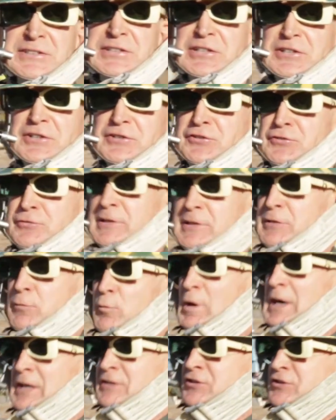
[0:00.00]
to develop his
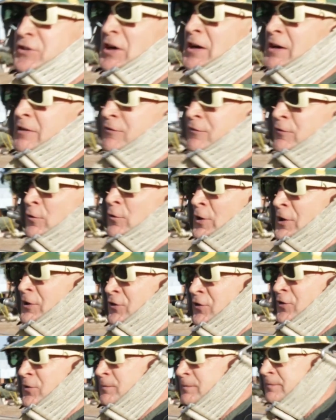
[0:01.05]
story with an
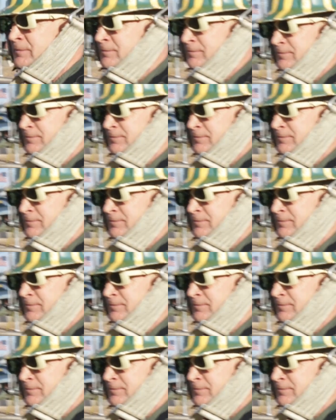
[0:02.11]
audience